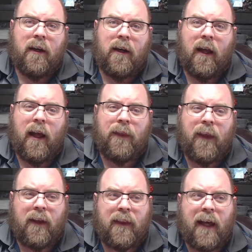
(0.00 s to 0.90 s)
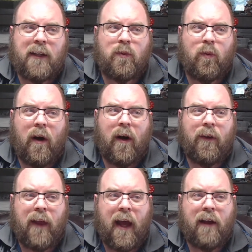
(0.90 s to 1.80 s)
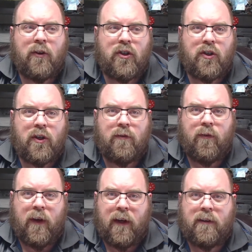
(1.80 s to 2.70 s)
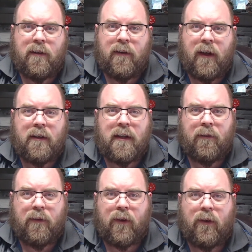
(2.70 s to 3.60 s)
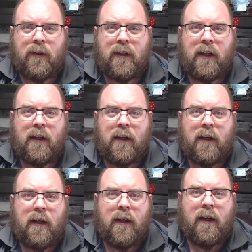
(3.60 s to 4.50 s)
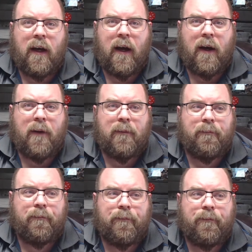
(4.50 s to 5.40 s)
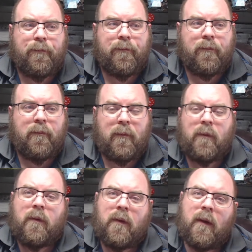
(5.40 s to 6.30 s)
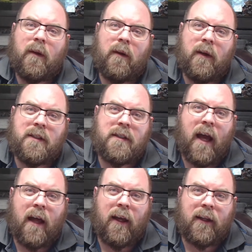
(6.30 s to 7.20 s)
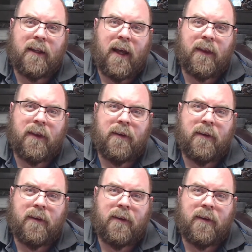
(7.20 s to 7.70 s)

And I think that's where that should fit in difficulty. Um, it's not like death.